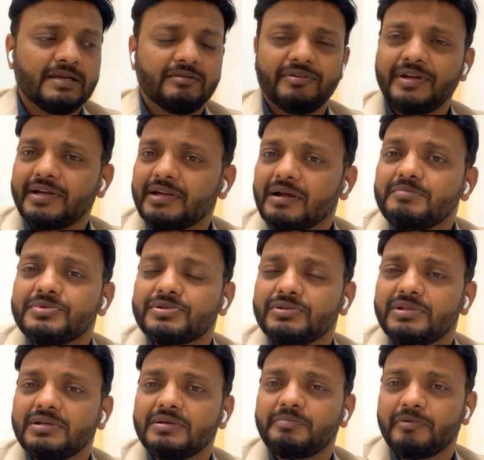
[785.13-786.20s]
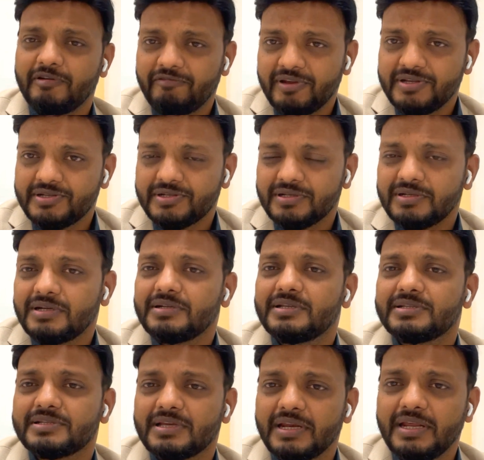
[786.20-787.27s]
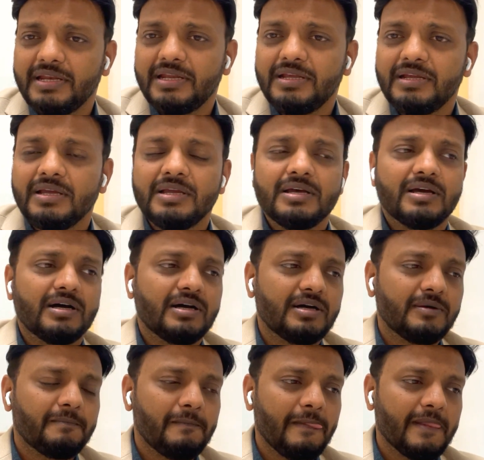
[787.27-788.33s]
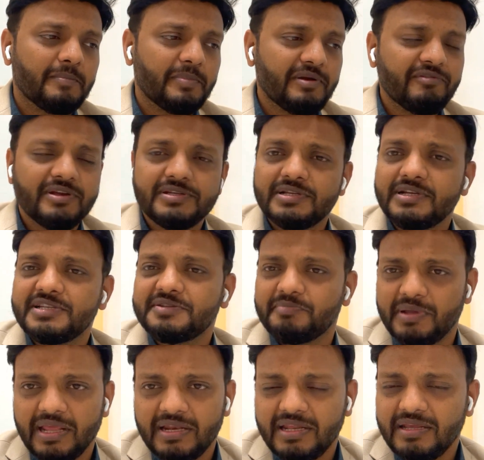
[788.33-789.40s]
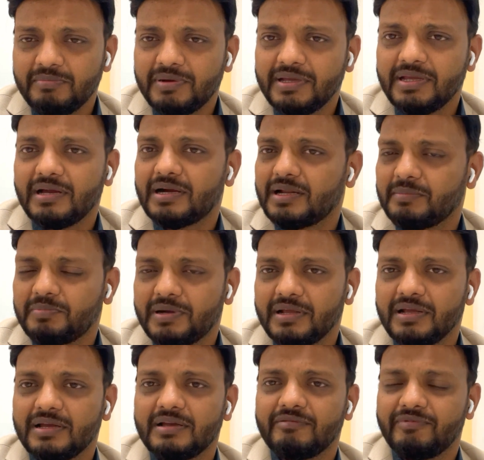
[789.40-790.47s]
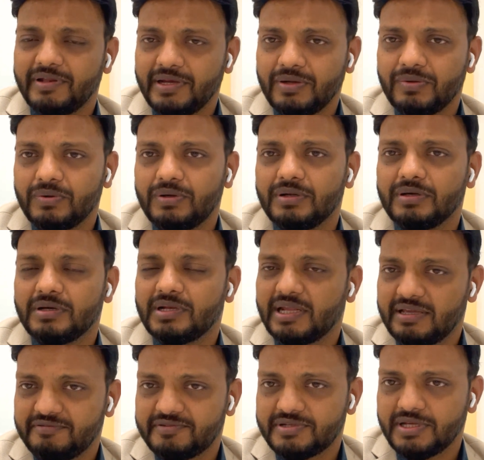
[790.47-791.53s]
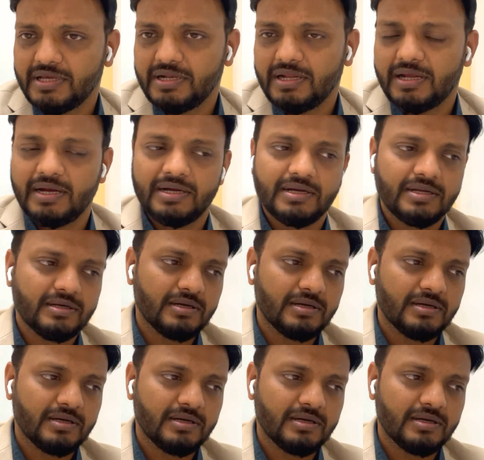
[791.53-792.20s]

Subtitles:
when it comes to the prevention and the screening, the prevention is mainly by adopting a very good lifestyle and